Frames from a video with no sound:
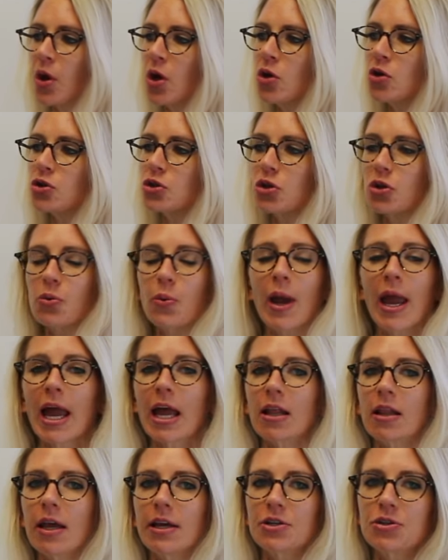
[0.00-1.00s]
So the way I
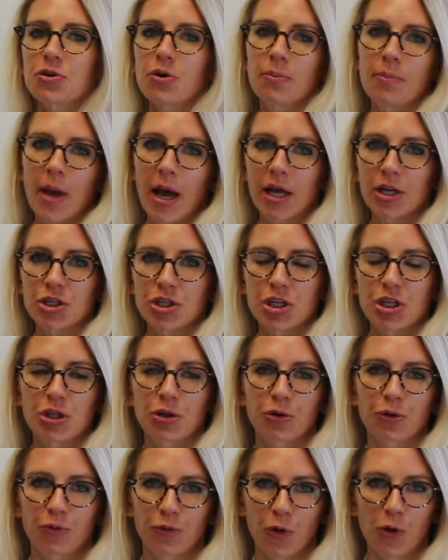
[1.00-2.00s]
like to imagine the
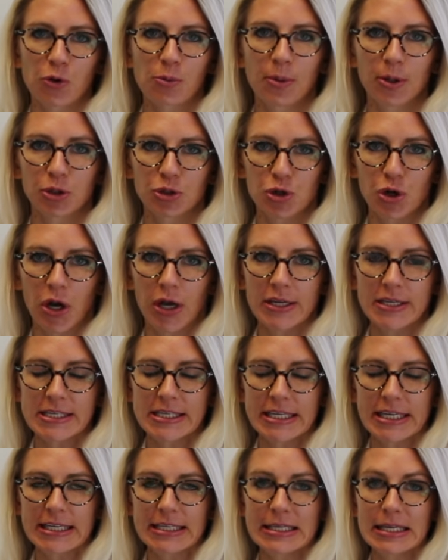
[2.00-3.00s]
revocable trust
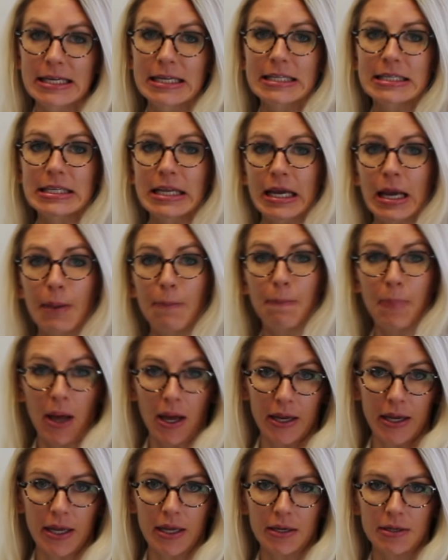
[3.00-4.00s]
is that it's like a
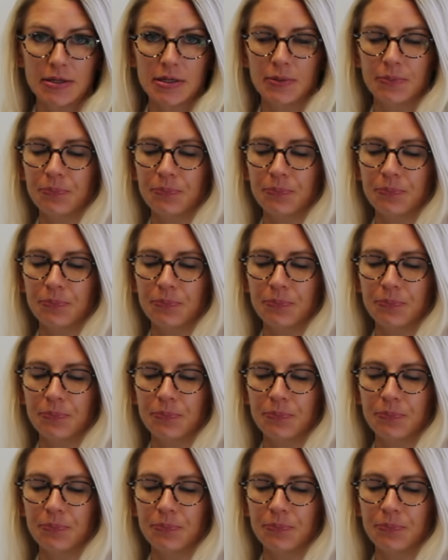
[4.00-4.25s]
bucket,